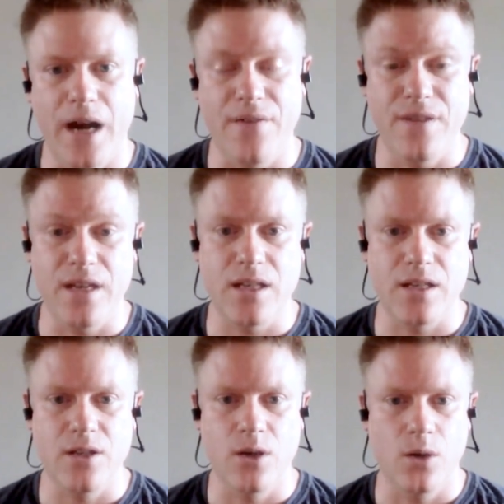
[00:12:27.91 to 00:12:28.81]
think,
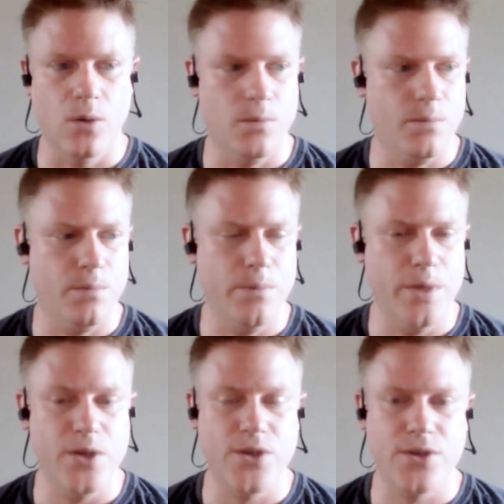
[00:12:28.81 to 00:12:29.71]
you know,
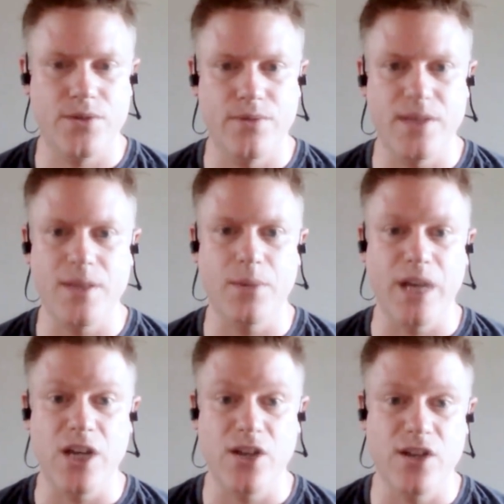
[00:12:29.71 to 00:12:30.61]
this
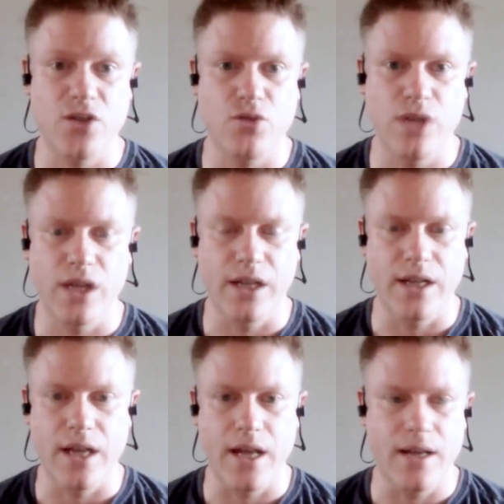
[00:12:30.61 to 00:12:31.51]
application is real,
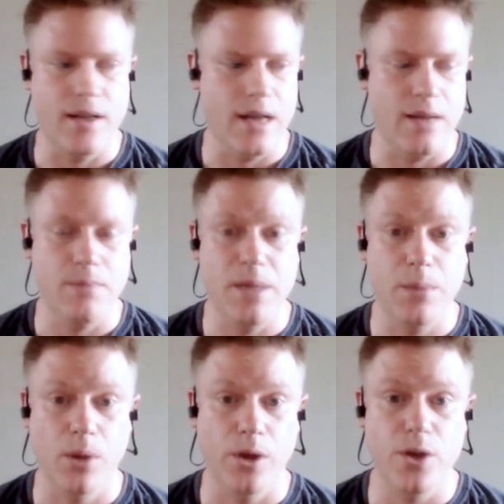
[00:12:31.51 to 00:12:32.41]
and
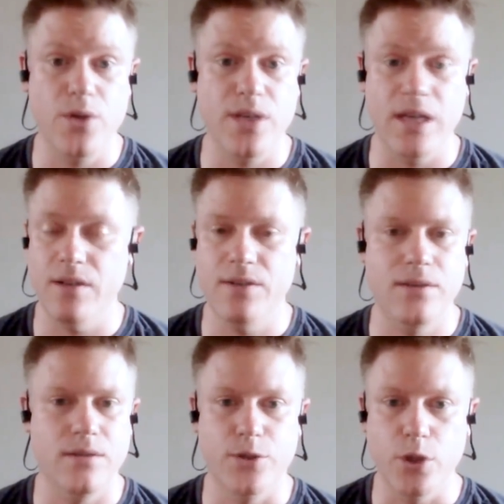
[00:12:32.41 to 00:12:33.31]
people are using
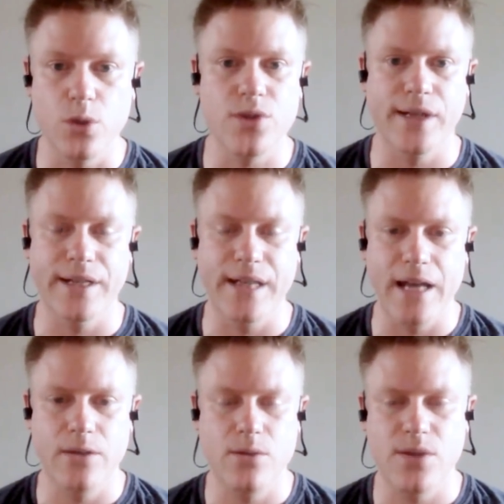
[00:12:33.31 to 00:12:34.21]
tools like
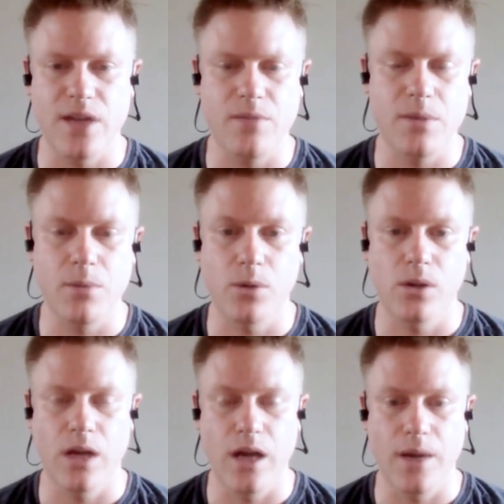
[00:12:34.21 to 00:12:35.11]
that to save
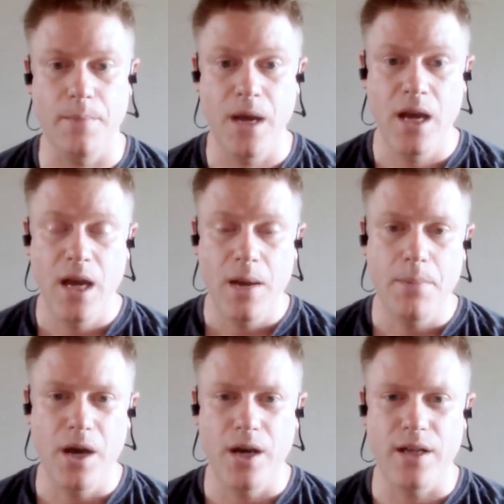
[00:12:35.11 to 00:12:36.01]
people.
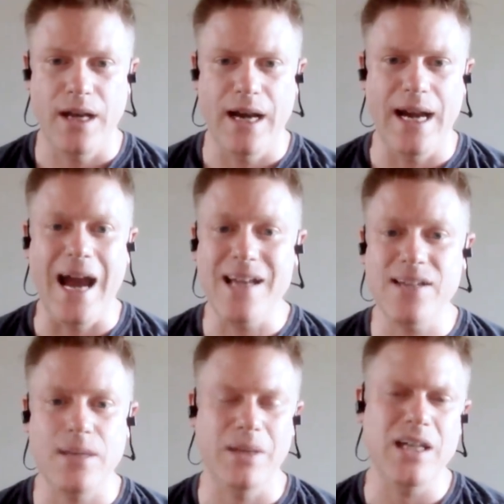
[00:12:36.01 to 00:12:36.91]
But I
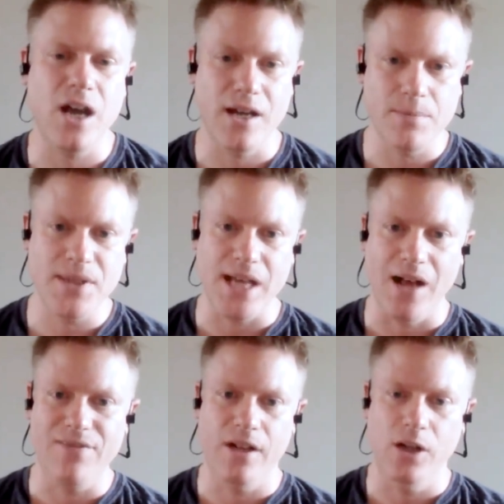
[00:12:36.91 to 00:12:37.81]
asked him, he cut
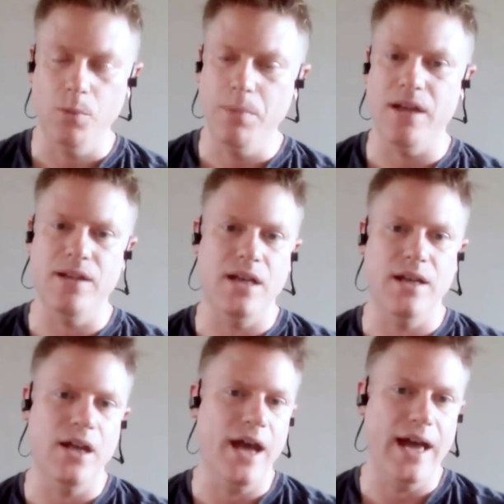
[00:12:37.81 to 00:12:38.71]
himself a little bit in
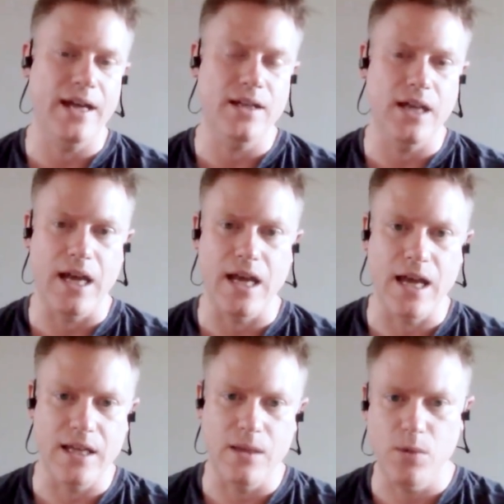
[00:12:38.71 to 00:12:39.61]
the hand.
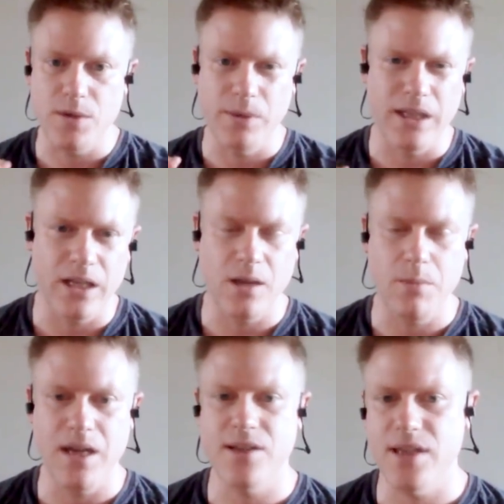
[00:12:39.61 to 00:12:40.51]
He was bleeding a
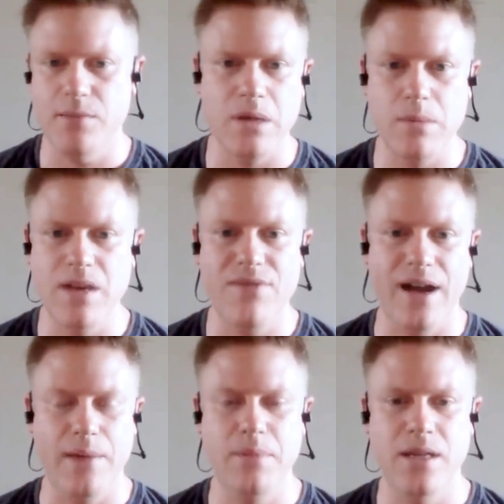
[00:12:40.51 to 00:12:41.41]
bit. He said, maybe if
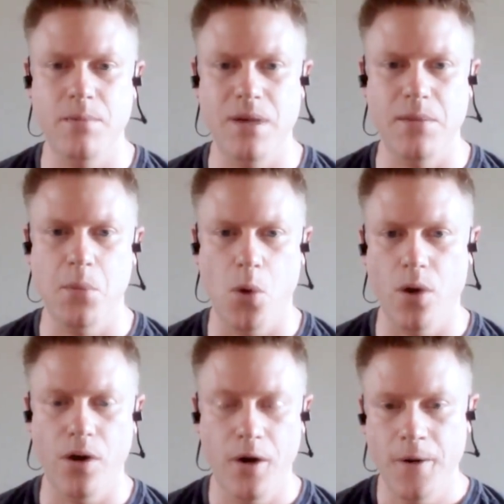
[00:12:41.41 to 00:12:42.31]
I'd been a bit more